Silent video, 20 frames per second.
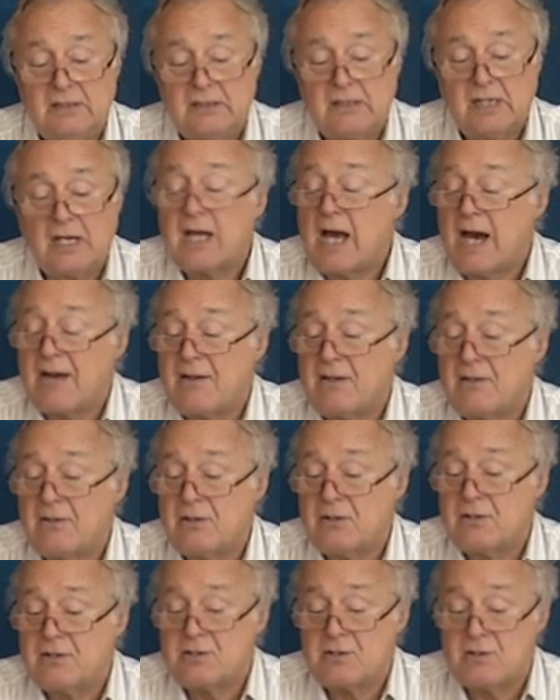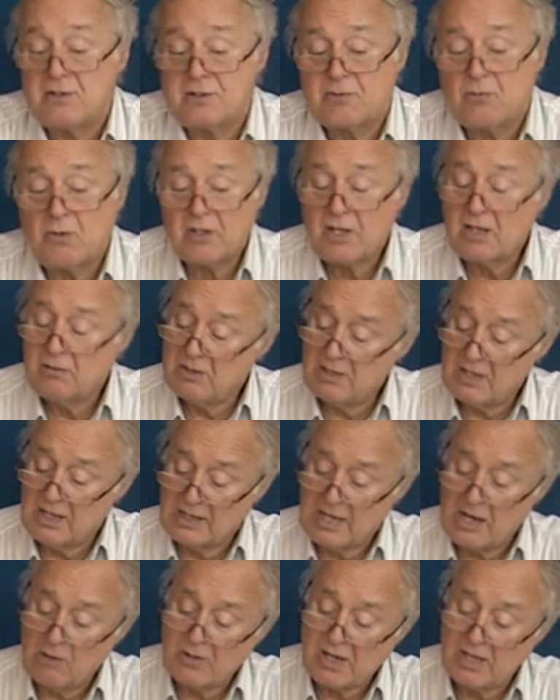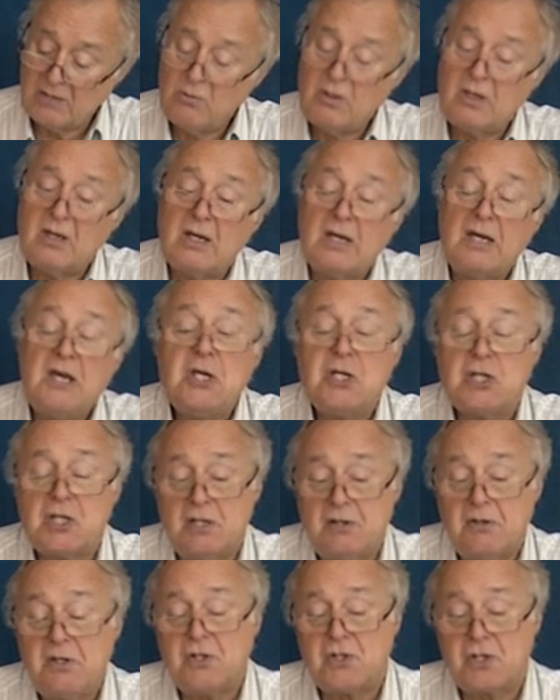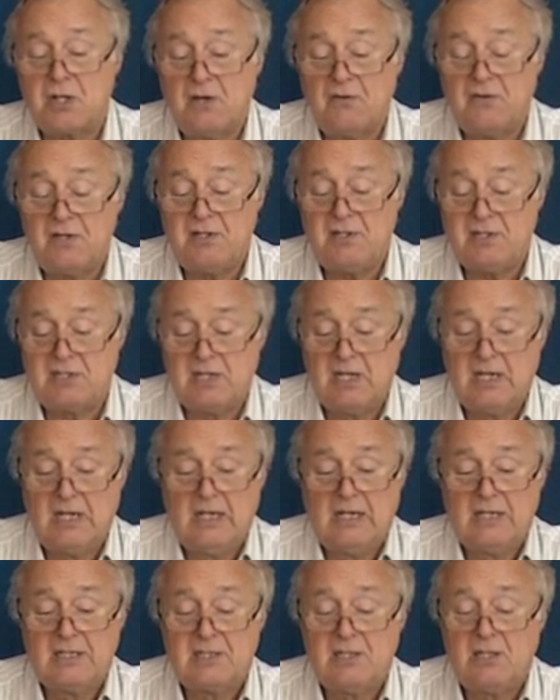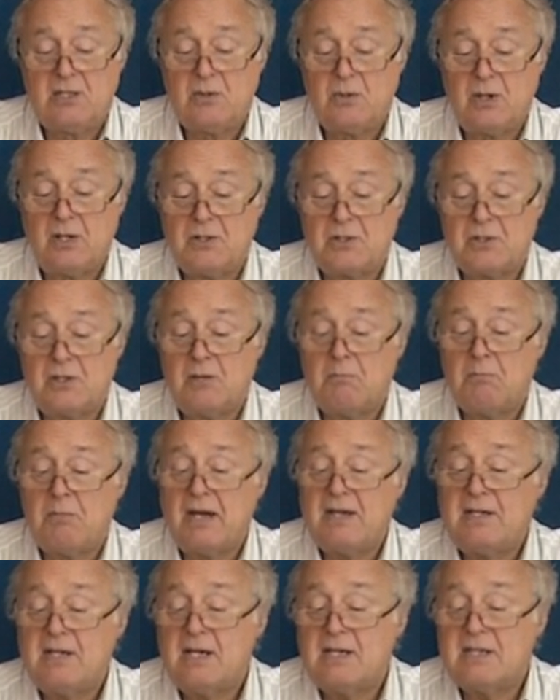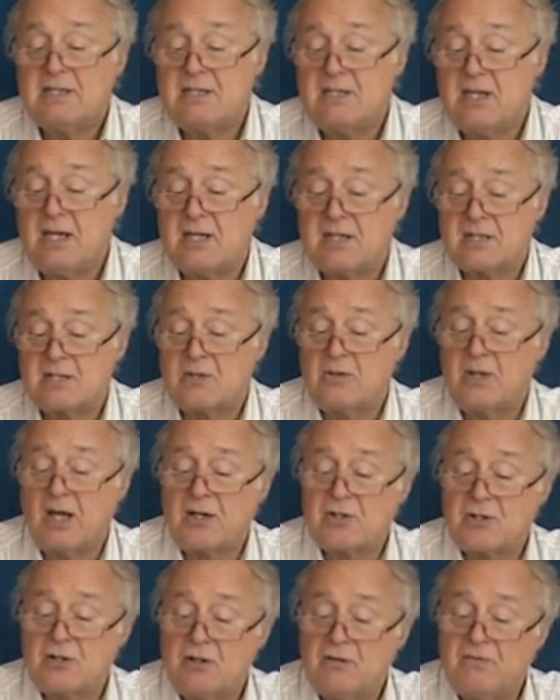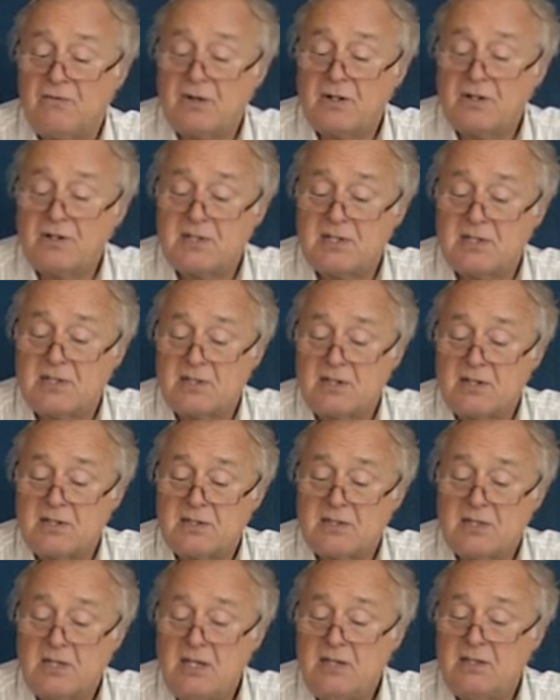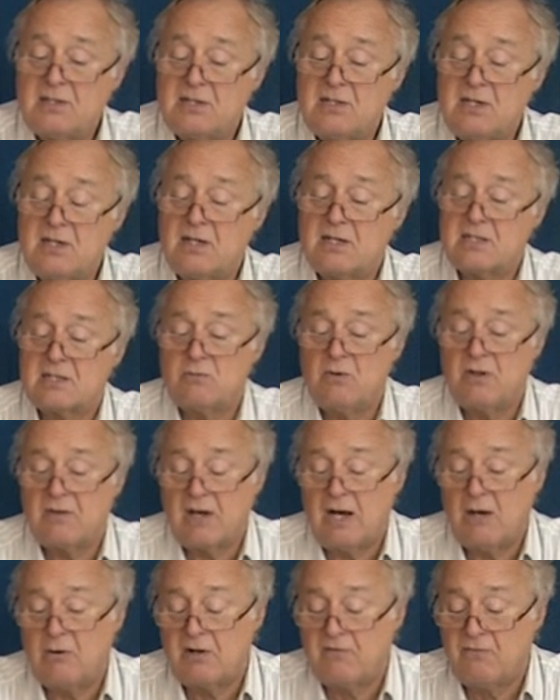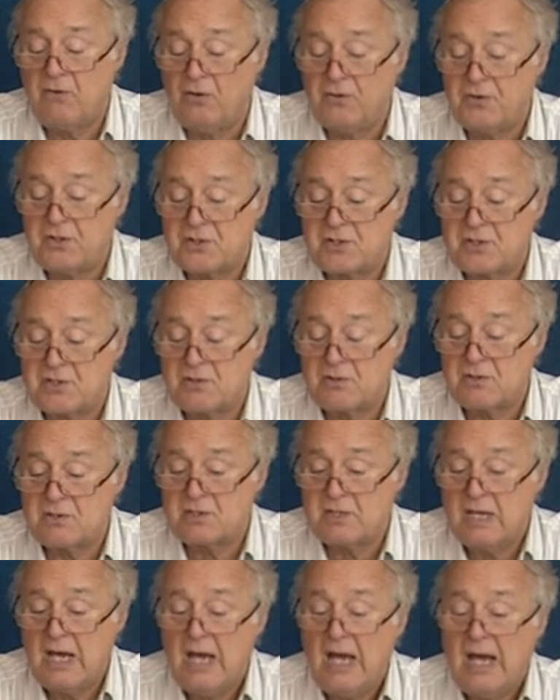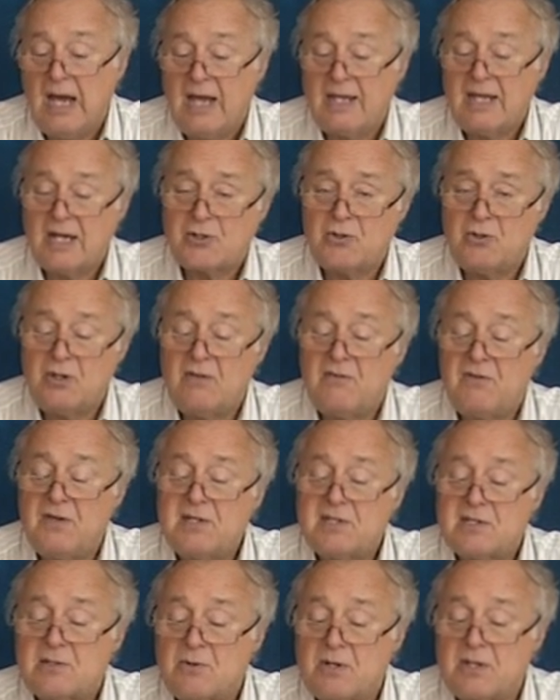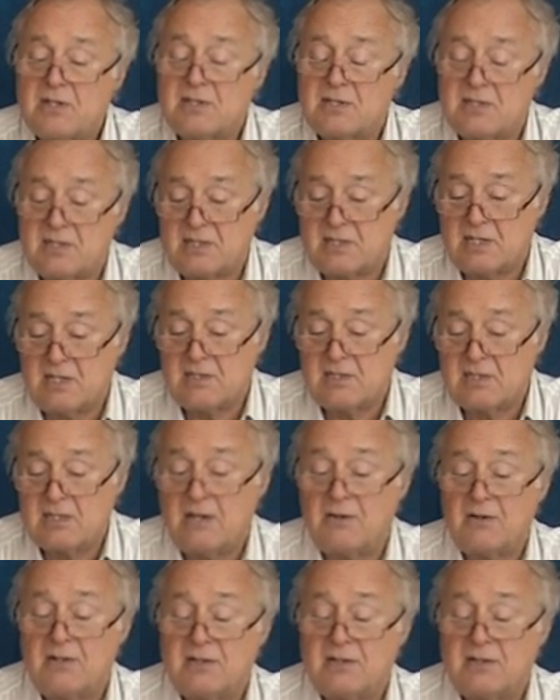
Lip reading: a current source. What can be done? How can we reach this situation? By series connection of resistance in series with our voltage source. And actually this resistance